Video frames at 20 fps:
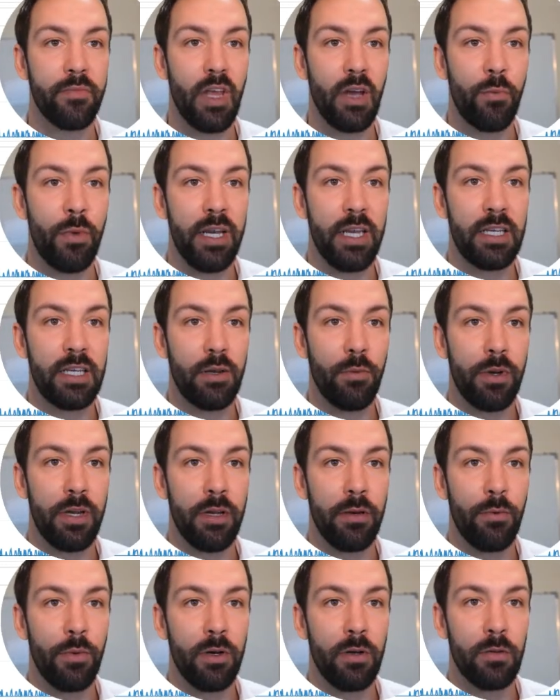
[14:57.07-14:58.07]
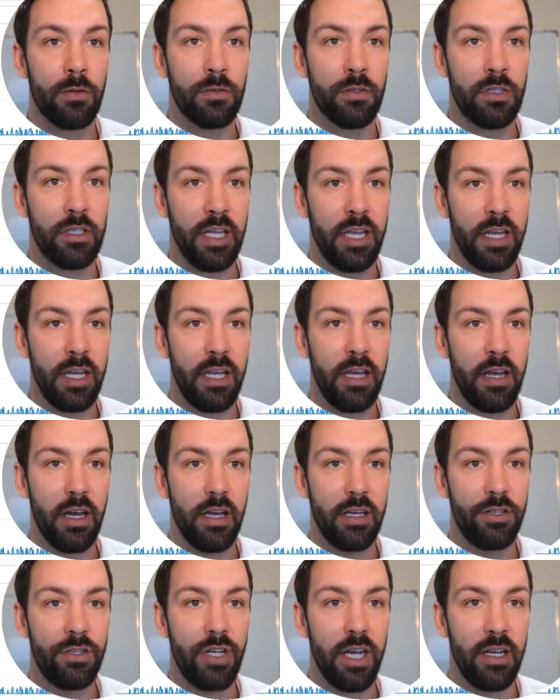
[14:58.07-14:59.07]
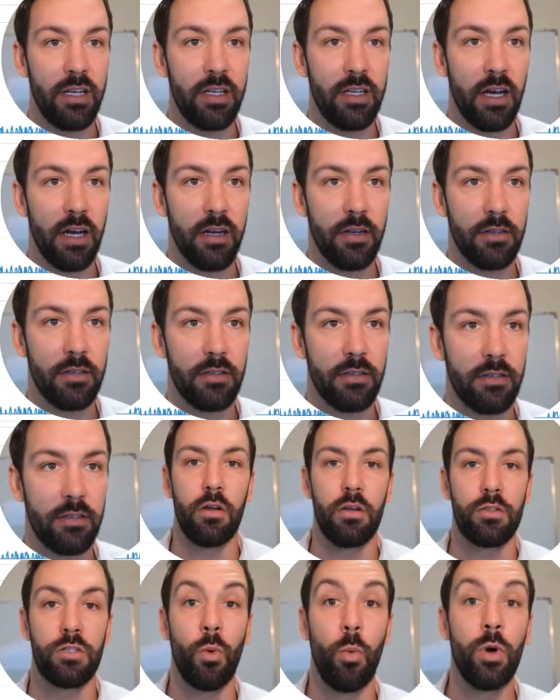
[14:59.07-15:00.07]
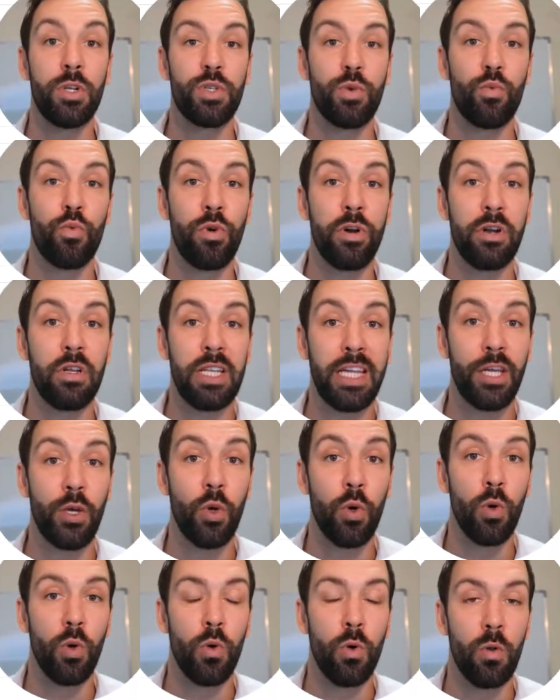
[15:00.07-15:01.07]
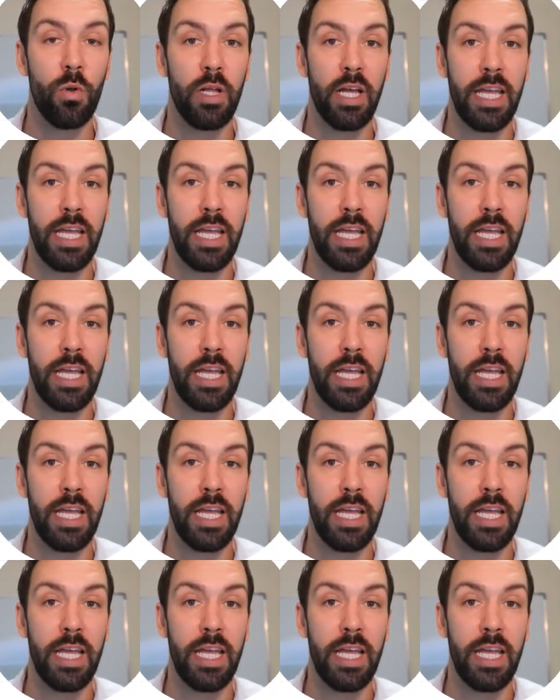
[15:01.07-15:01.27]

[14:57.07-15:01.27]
we will see gender. So what's really cool